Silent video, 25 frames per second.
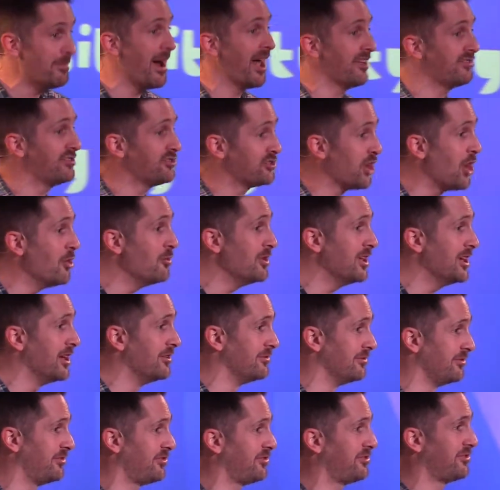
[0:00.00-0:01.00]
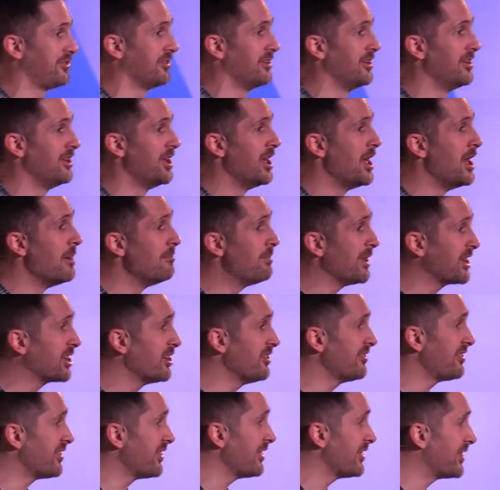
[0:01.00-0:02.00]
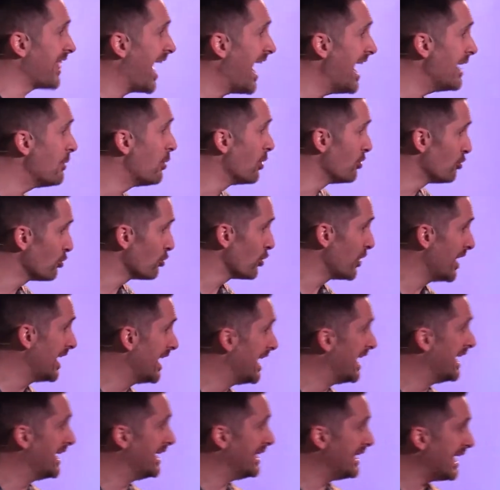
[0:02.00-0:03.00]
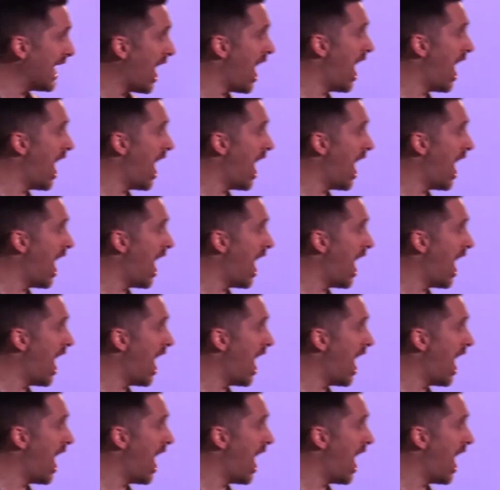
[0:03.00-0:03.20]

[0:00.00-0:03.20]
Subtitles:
the Macedonians, because they were really